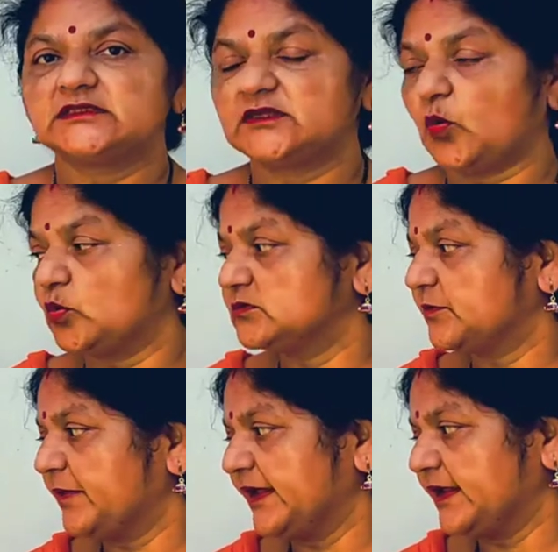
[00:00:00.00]
Did they
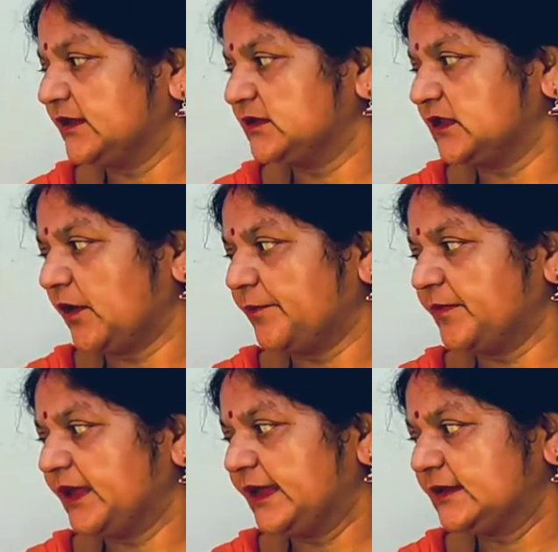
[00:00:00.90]
also waste
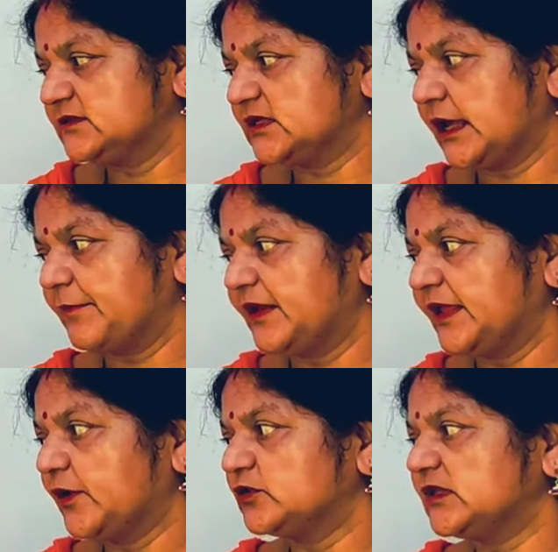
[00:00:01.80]
time by
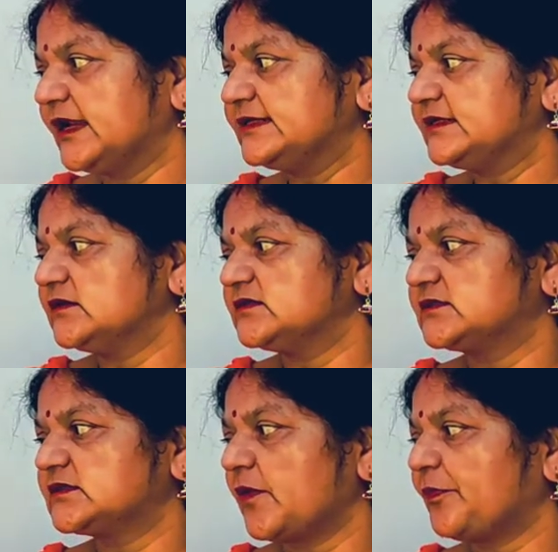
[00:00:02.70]
scribbling on
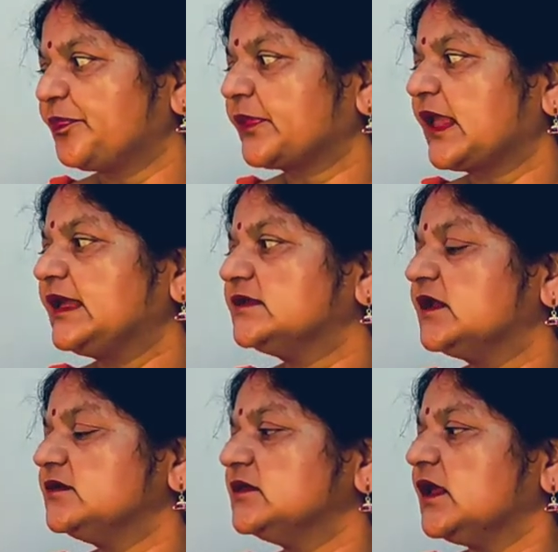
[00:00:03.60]
tables
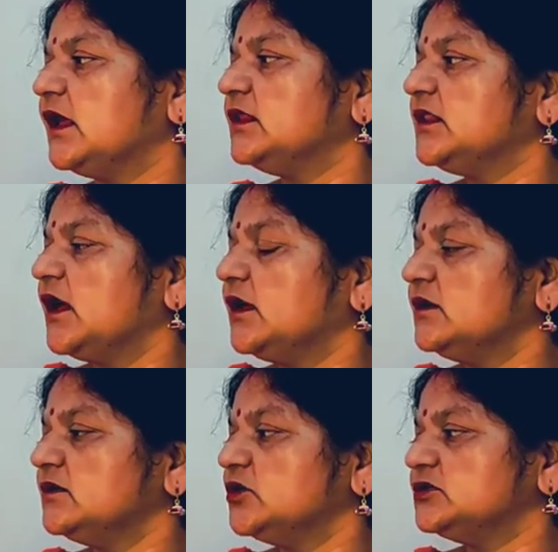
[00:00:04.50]
and wear
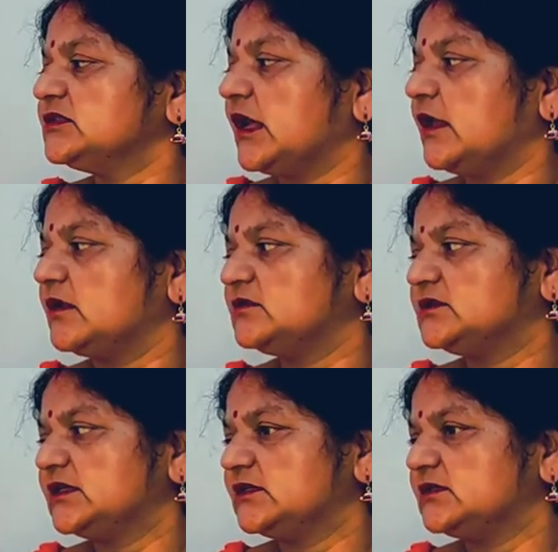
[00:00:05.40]
torn
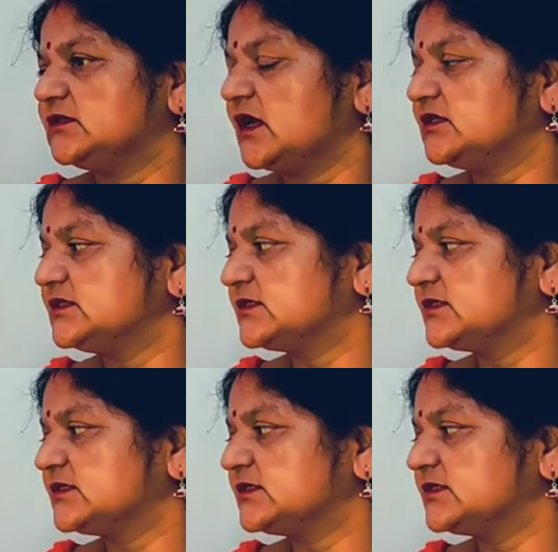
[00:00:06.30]
and old